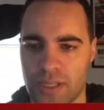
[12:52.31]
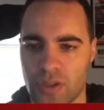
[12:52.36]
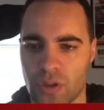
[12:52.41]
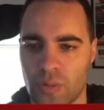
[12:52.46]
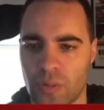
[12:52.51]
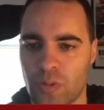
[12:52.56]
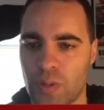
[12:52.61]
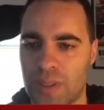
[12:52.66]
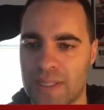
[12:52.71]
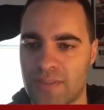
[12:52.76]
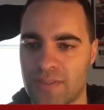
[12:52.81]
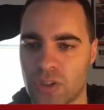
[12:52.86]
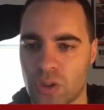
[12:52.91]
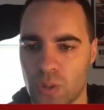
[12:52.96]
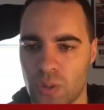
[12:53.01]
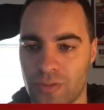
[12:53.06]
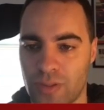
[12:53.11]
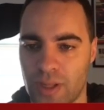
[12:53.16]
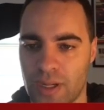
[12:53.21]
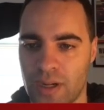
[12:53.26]
So if we give
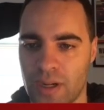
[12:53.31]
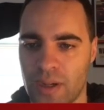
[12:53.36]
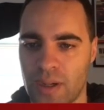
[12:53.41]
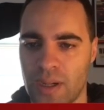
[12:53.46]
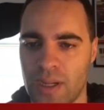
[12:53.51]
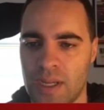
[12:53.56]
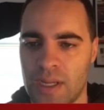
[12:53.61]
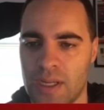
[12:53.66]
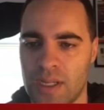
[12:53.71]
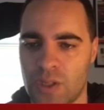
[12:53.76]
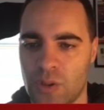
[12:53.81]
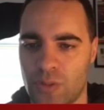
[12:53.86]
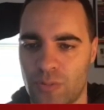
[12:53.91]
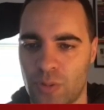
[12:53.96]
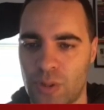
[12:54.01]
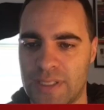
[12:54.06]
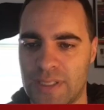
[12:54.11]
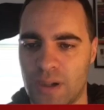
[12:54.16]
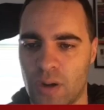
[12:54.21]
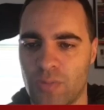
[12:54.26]
Soulflayer, if
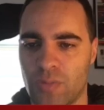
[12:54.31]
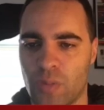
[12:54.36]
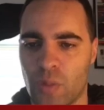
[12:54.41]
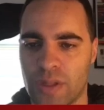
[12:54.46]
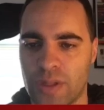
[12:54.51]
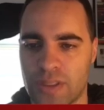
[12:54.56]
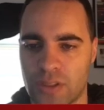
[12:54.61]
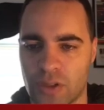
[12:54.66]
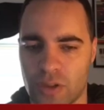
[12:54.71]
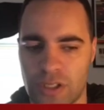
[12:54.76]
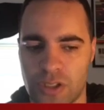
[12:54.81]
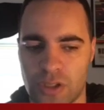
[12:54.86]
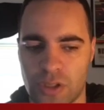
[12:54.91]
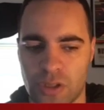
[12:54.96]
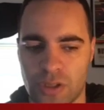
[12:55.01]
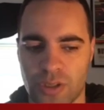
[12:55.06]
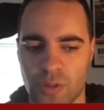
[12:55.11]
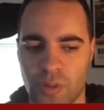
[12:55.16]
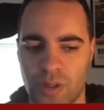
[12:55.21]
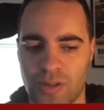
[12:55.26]
we delve one of these
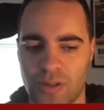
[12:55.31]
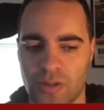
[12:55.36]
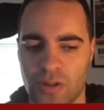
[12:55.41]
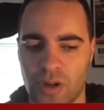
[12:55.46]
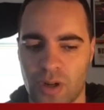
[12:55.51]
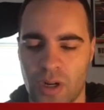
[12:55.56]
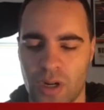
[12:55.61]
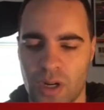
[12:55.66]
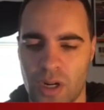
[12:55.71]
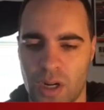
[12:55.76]
creatures and we give her